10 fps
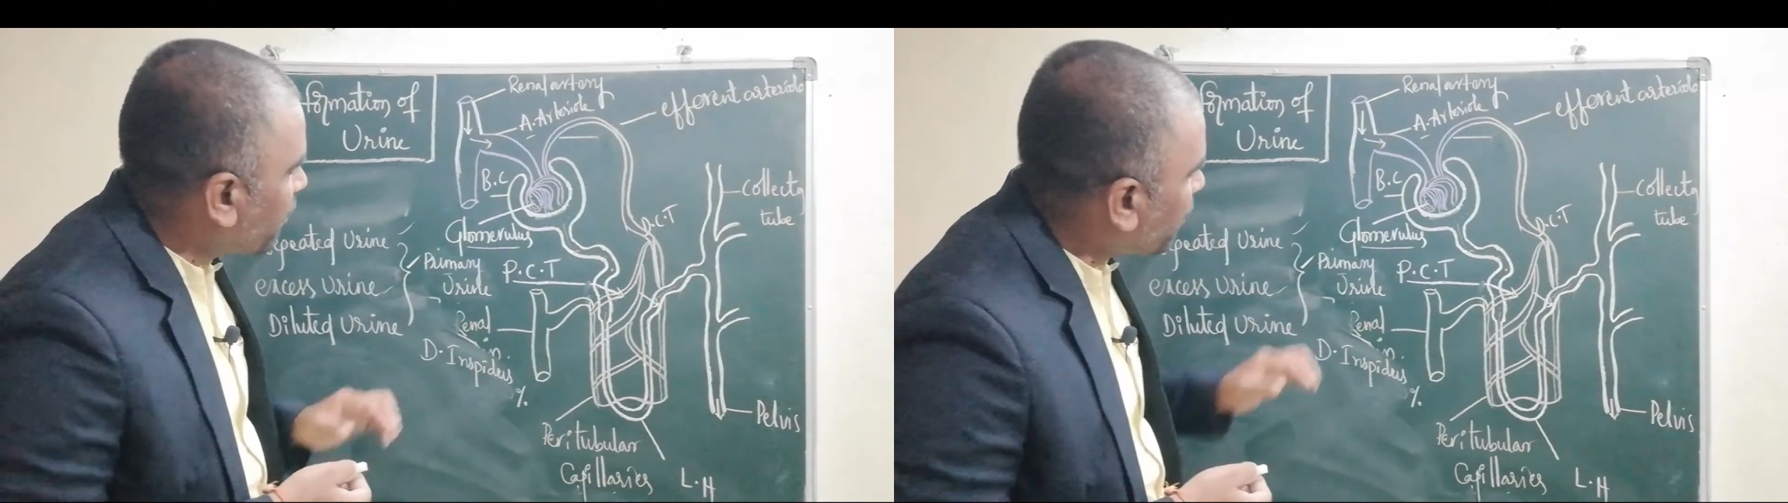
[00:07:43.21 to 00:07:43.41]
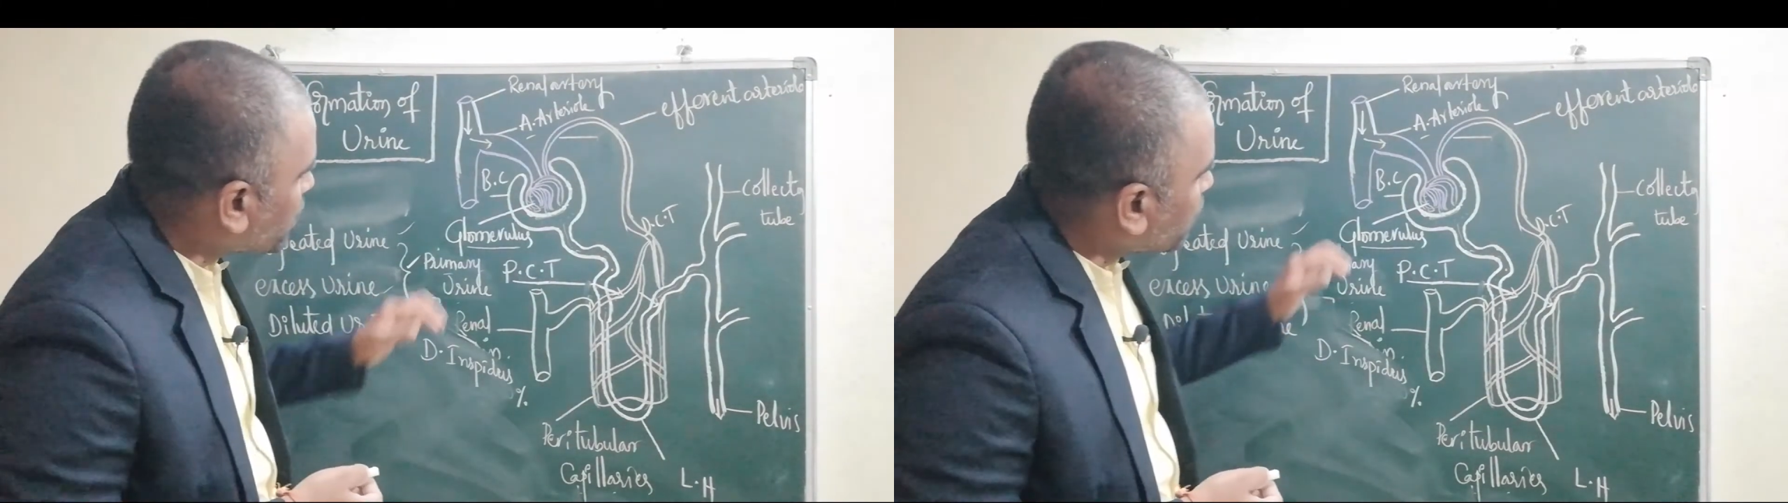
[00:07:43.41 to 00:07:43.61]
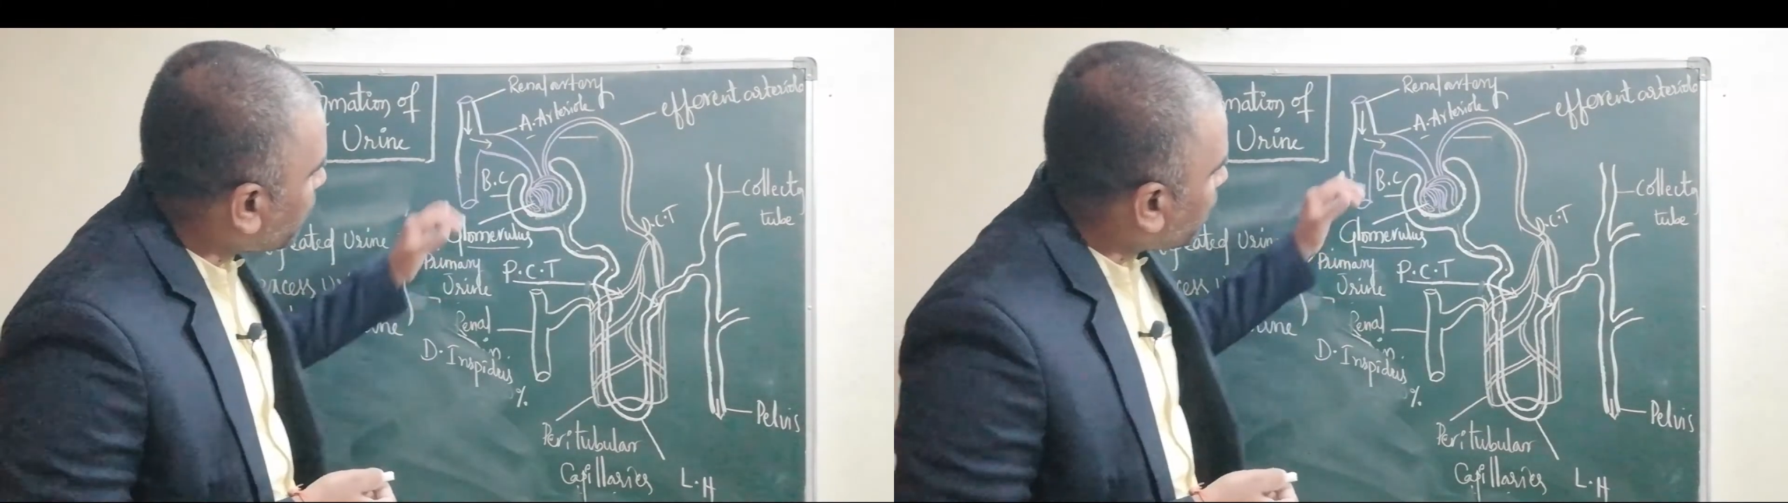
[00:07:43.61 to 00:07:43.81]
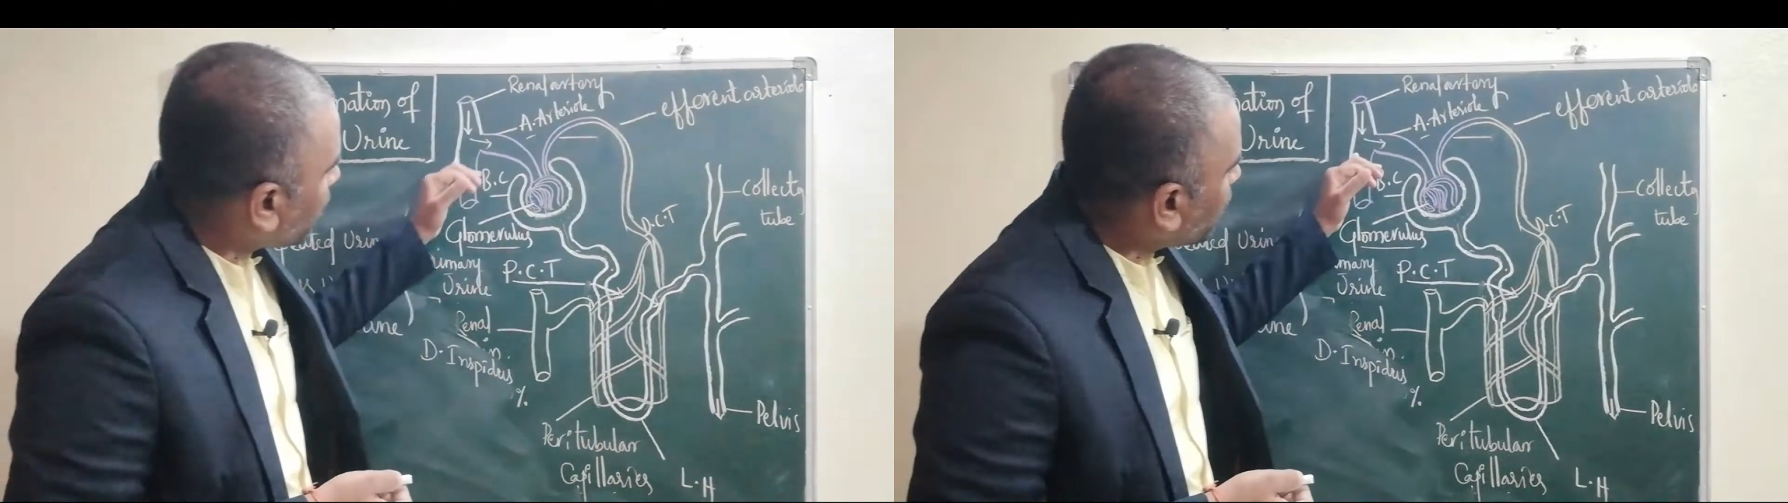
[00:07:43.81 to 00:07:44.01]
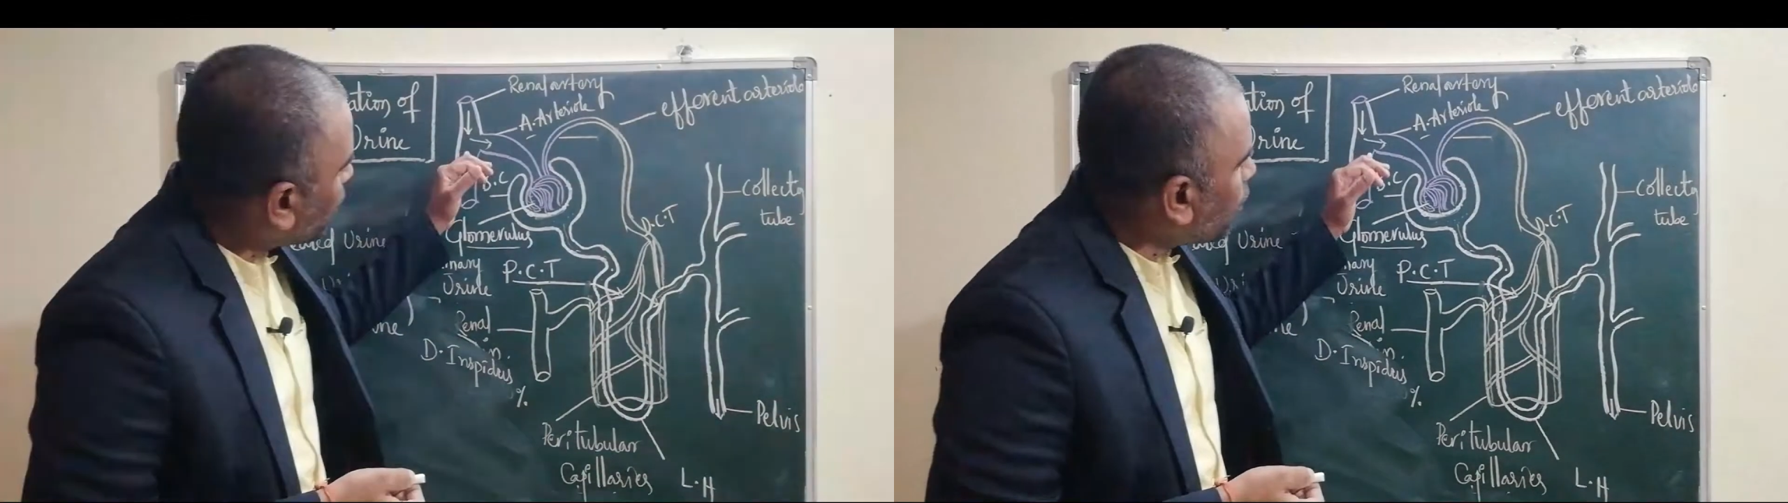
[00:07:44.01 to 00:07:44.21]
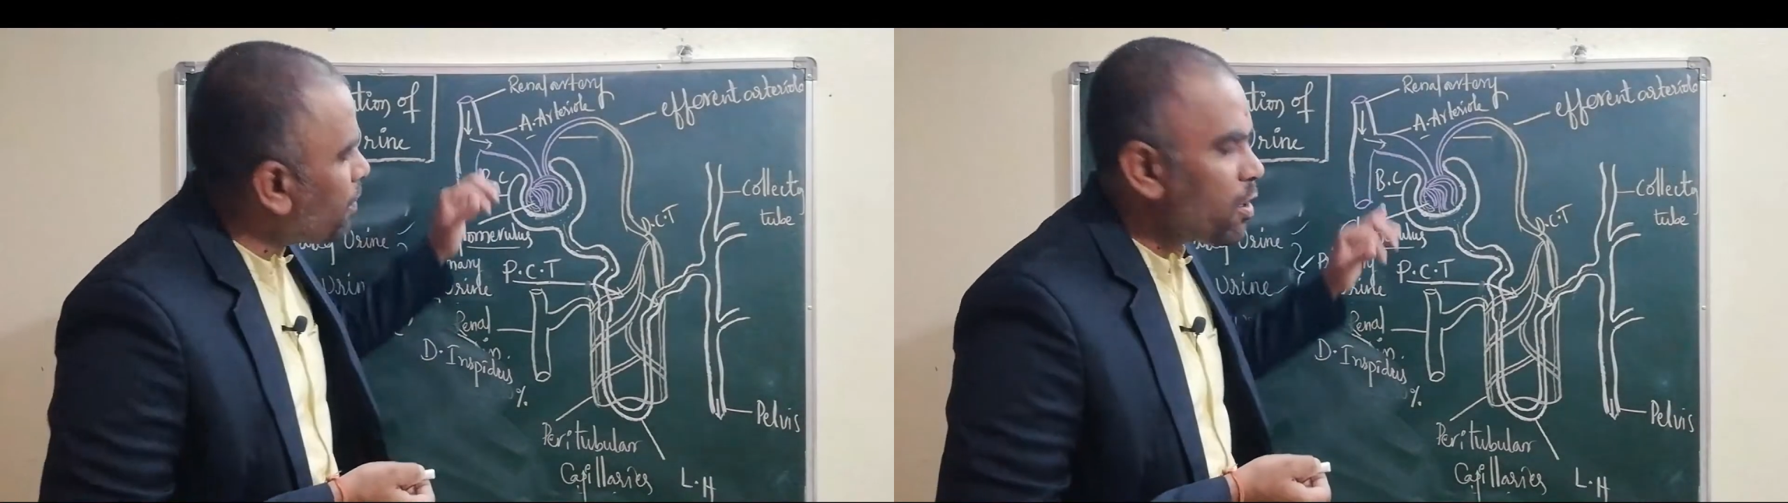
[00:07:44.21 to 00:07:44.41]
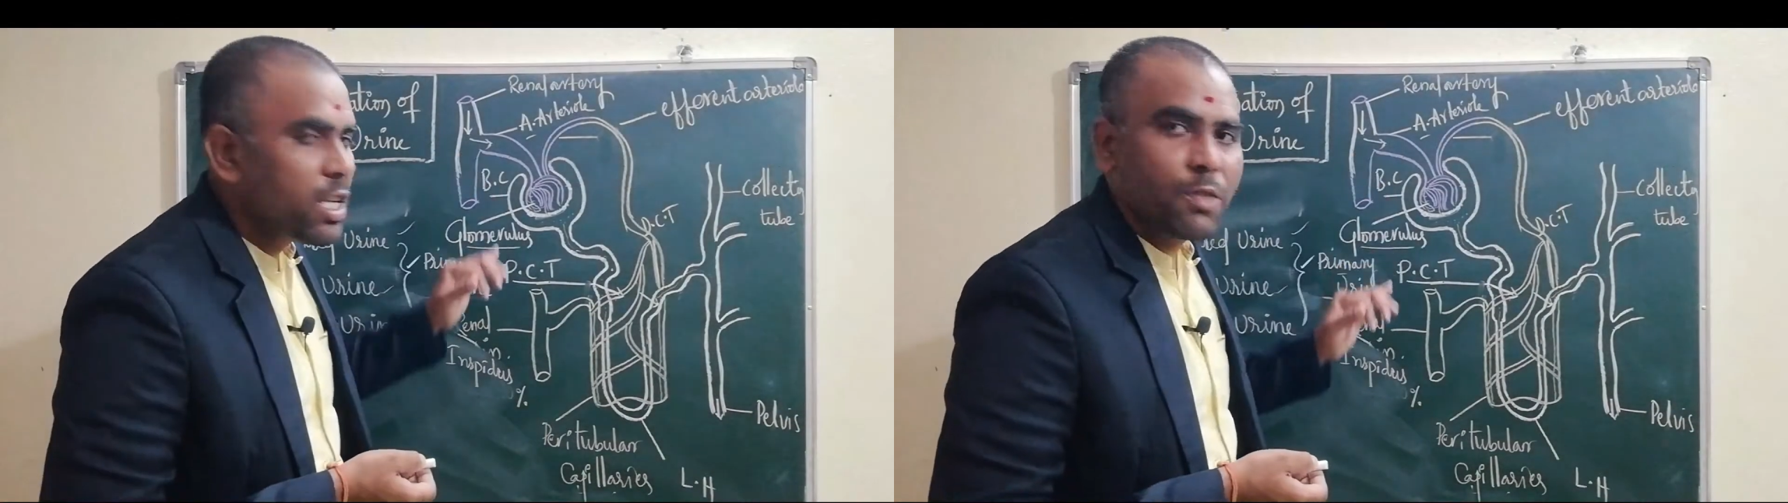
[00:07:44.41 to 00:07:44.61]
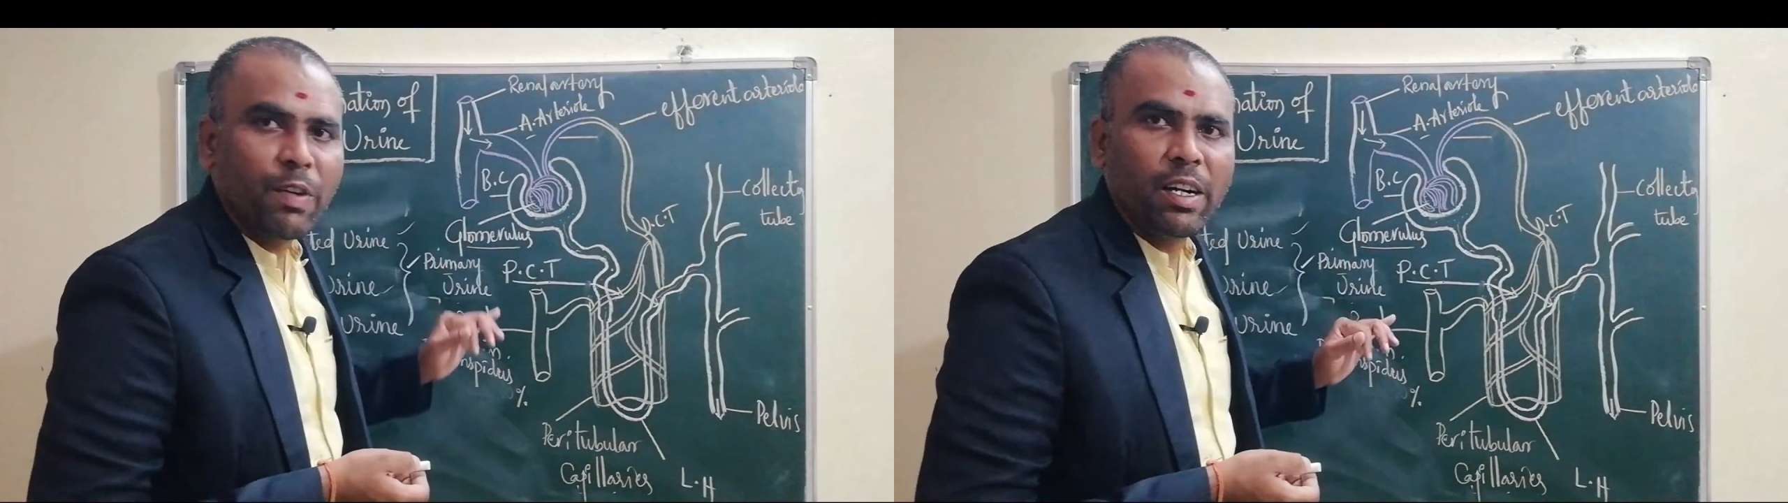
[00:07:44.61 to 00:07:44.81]
First one,
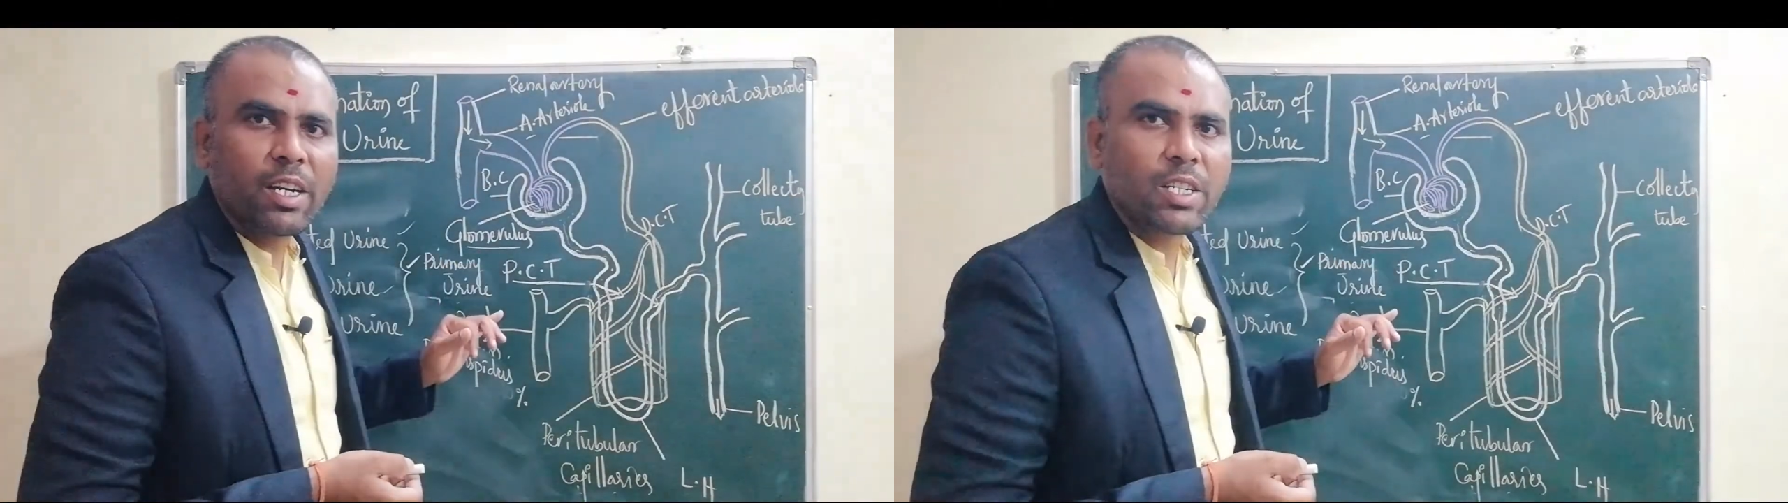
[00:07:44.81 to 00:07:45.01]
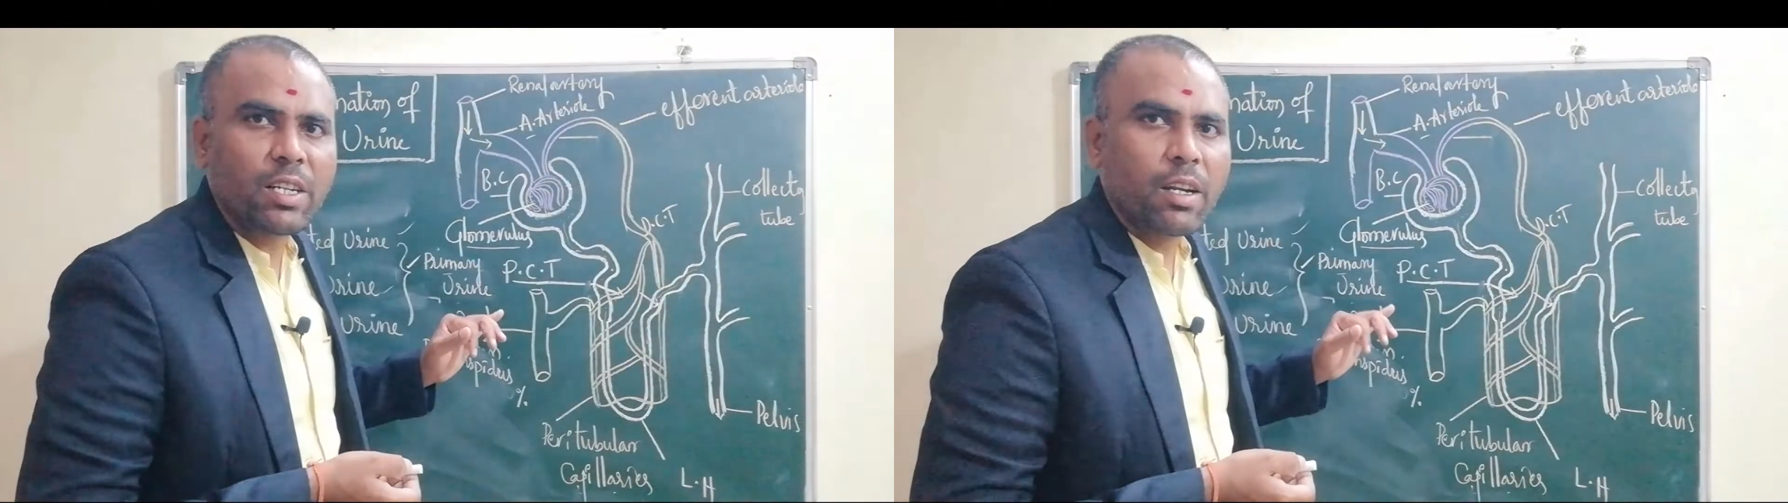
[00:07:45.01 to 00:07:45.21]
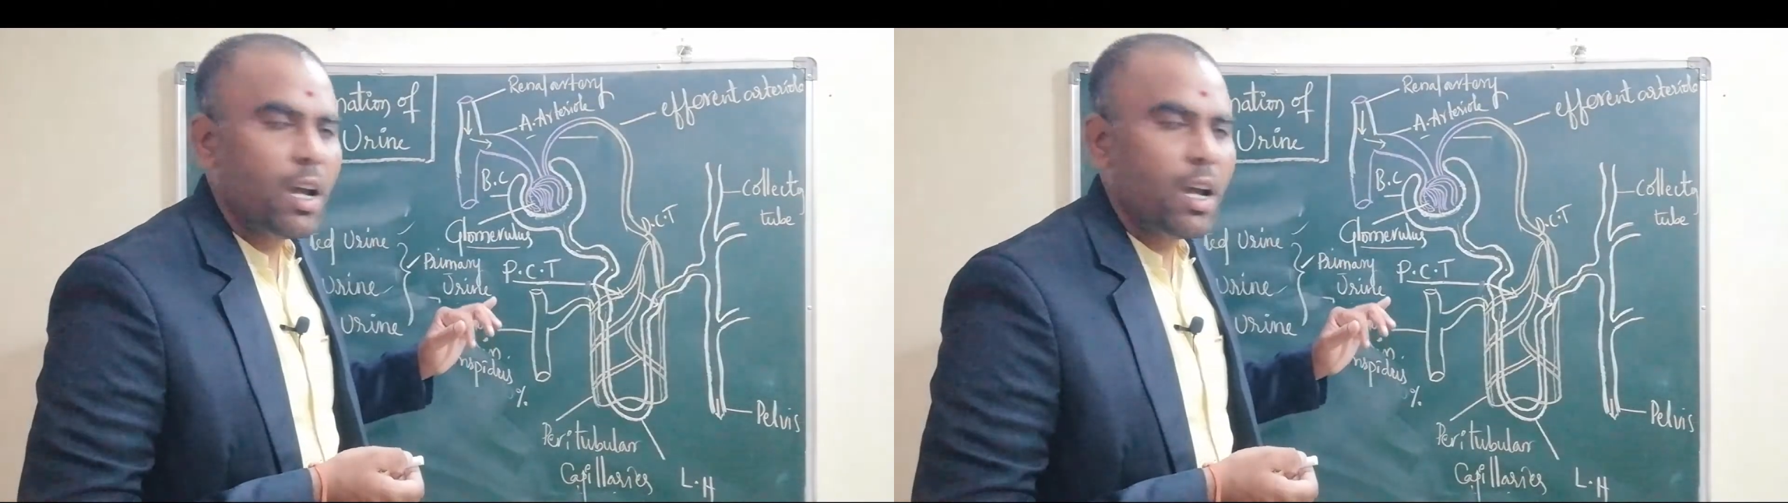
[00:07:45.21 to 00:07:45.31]
glomerular filtration.